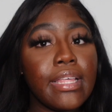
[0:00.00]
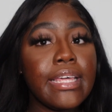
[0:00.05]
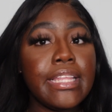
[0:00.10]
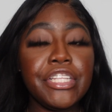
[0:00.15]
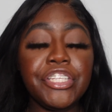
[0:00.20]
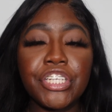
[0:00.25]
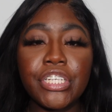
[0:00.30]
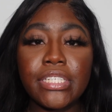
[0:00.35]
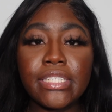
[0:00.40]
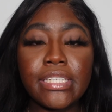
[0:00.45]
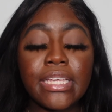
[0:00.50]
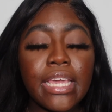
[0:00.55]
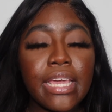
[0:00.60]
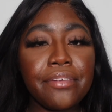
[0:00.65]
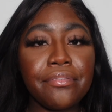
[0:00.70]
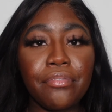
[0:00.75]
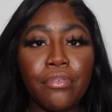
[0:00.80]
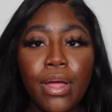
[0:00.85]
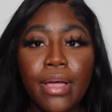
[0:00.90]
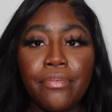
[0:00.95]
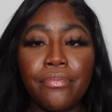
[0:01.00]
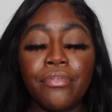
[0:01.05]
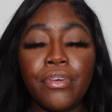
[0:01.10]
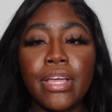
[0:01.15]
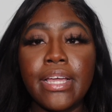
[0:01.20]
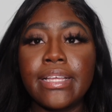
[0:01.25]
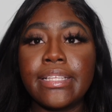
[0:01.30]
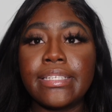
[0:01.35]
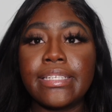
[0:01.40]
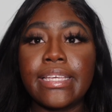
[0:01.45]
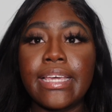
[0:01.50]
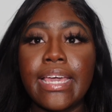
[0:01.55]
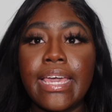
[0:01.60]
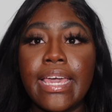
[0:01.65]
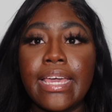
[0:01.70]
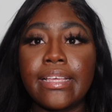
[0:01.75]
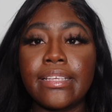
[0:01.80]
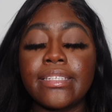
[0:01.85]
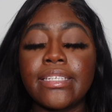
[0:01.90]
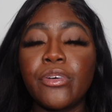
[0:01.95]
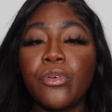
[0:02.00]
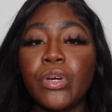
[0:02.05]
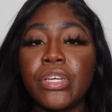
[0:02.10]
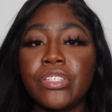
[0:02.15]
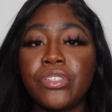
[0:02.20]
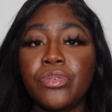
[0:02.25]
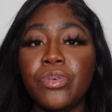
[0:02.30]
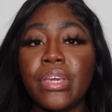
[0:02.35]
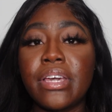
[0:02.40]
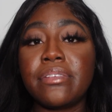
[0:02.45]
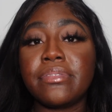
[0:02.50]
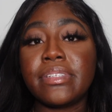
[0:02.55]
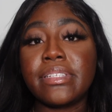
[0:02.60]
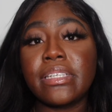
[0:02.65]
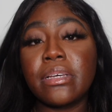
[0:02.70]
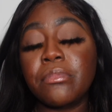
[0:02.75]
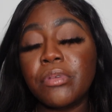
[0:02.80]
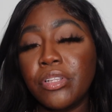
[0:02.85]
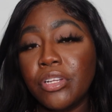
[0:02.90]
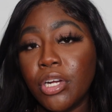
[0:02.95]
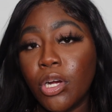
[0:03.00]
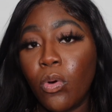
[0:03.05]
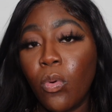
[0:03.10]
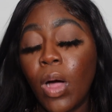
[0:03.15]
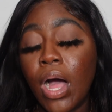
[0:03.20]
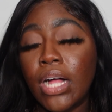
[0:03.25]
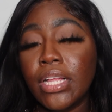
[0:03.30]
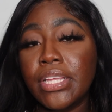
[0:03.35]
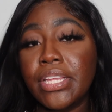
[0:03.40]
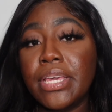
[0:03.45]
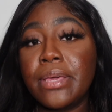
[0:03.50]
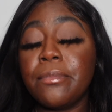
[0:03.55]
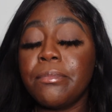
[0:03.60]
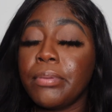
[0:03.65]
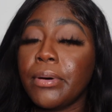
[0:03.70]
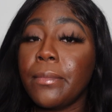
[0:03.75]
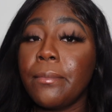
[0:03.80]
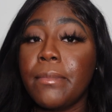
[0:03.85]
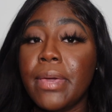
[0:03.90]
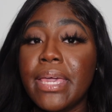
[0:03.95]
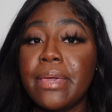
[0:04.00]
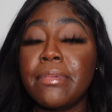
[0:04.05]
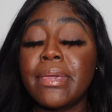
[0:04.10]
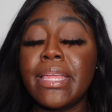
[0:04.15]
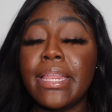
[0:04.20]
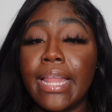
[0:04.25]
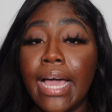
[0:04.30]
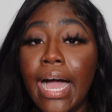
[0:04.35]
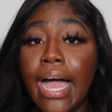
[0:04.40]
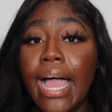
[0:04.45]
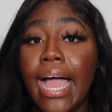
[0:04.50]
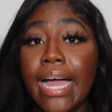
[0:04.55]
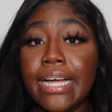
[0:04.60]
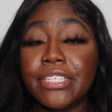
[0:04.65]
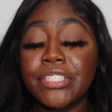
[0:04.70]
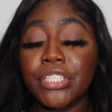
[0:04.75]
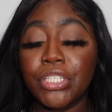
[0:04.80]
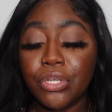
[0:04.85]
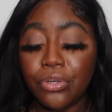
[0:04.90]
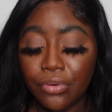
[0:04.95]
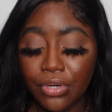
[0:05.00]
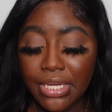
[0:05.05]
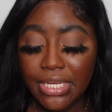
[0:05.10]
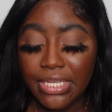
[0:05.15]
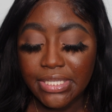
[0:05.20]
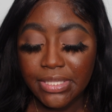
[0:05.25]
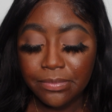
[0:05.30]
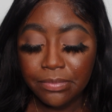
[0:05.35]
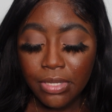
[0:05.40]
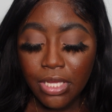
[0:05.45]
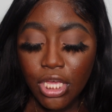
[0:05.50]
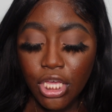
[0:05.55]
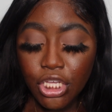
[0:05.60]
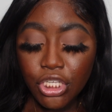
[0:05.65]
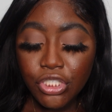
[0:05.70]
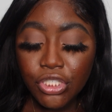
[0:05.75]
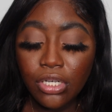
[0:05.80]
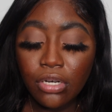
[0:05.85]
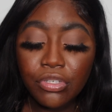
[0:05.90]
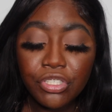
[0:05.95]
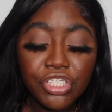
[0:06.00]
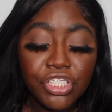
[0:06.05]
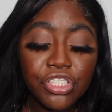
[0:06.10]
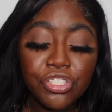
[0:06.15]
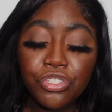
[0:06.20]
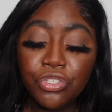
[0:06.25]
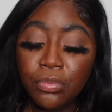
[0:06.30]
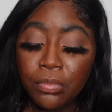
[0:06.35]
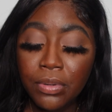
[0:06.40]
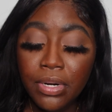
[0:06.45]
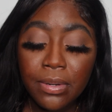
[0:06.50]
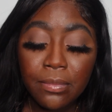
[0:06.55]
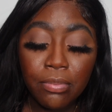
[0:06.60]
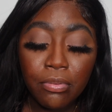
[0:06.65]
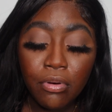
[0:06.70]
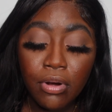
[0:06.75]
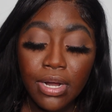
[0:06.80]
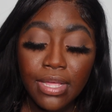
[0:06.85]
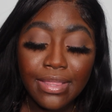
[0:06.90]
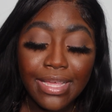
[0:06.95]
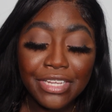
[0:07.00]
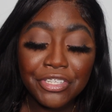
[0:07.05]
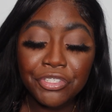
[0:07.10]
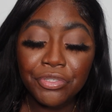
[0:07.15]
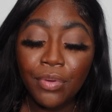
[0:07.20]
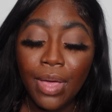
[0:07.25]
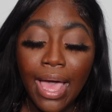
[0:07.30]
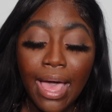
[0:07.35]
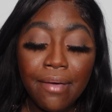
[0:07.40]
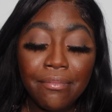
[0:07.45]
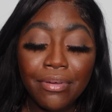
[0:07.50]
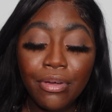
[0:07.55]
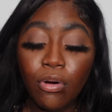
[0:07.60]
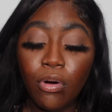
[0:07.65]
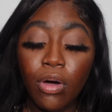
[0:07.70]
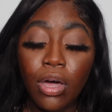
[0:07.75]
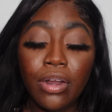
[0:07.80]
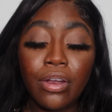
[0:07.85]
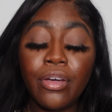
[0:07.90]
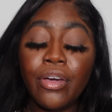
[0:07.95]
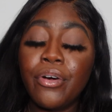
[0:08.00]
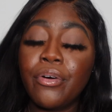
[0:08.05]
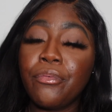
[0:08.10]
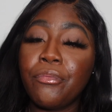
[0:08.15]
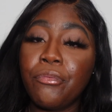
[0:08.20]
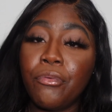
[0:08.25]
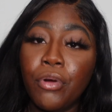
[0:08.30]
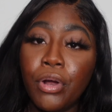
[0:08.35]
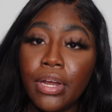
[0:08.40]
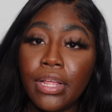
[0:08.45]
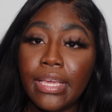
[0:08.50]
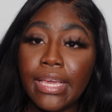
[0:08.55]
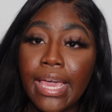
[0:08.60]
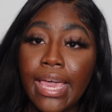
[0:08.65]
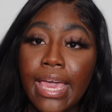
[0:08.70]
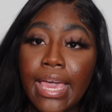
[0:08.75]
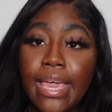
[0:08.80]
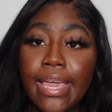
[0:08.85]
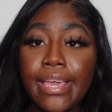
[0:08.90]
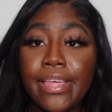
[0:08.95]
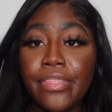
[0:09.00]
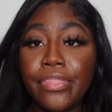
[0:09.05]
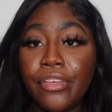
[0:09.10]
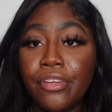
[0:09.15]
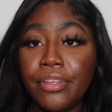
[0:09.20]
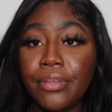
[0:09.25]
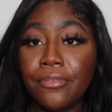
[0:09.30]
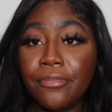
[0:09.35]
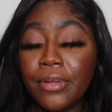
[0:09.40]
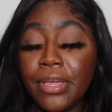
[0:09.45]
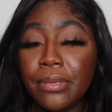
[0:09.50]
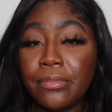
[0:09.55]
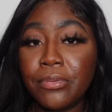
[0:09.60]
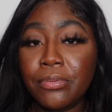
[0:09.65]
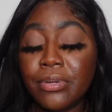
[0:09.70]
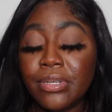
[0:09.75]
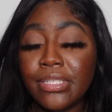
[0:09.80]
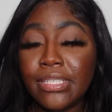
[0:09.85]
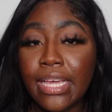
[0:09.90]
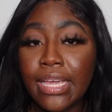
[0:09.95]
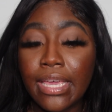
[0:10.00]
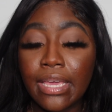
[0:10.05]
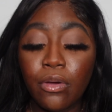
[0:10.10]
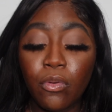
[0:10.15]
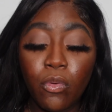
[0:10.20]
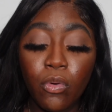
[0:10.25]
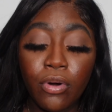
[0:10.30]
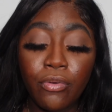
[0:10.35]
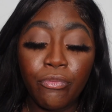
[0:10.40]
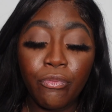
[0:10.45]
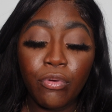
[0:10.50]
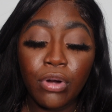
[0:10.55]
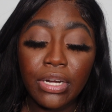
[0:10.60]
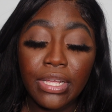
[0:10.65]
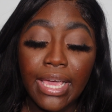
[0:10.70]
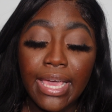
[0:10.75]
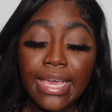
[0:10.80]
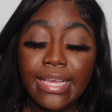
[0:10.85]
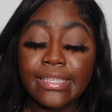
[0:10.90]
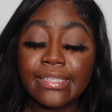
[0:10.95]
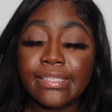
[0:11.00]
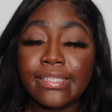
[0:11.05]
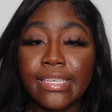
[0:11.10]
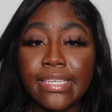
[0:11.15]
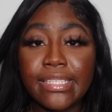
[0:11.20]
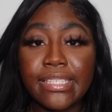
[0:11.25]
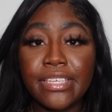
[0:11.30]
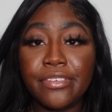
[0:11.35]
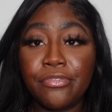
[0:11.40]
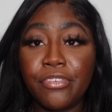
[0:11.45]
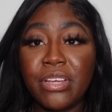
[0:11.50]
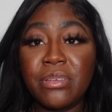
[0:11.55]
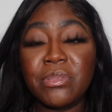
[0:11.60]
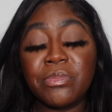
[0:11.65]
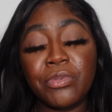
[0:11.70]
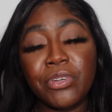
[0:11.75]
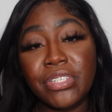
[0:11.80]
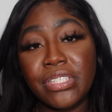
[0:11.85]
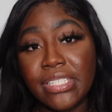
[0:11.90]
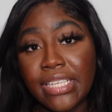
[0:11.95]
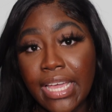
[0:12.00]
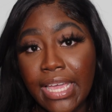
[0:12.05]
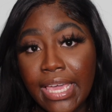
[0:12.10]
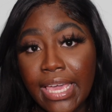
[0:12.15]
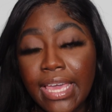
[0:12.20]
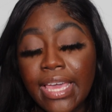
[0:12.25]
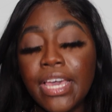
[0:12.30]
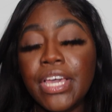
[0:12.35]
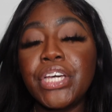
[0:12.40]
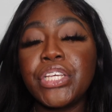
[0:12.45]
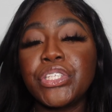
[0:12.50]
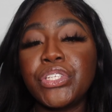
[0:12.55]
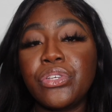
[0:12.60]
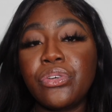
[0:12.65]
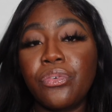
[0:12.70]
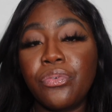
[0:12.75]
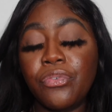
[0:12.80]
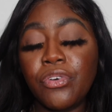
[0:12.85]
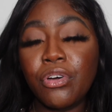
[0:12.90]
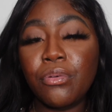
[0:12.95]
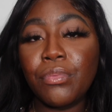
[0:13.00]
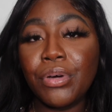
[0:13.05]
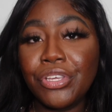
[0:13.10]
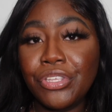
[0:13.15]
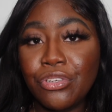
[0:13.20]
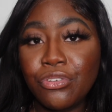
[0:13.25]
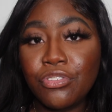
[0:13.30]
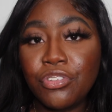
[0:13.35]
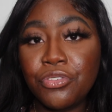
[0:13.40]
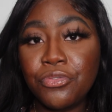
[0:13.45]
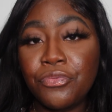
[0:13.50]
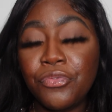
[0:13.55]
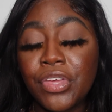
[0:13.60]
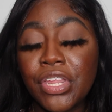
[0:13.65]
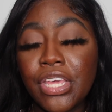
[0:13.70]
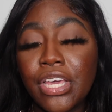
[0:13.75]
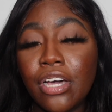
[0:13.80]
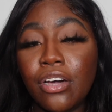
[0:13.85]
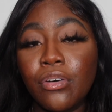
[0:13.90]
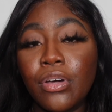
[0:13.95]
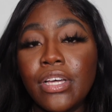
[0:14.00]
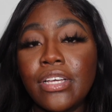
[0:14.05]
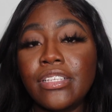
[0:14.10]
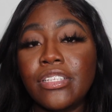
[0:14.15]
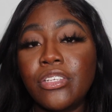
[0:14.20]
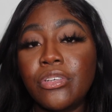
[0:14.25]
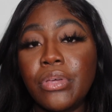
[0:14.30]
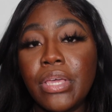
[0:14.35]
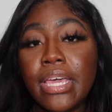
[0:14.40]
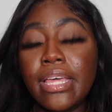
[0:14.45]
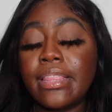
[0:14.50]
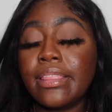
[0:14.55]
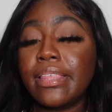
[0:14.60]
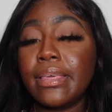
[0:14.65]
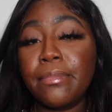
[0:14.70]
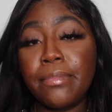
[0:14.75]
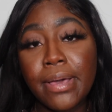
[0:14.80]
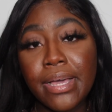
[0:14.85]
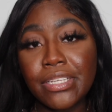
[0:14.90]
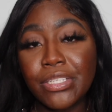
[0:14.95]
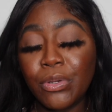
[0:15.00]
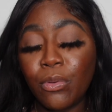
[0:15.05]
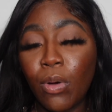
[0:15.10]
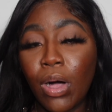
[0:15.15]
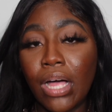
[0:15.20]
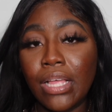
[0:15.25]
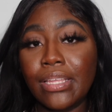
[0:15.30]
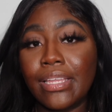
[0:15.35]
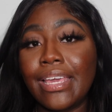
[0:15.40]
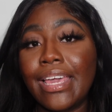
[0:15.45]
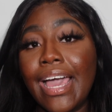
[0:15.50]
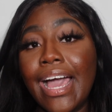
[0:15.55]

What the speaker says: just to give reference, it's going to give similar quality but maybe not as crisp. So it's just super important that you have it on 4K and 30 frames per second or 4K and 60 frames per second to film a YouTube video to get the best quality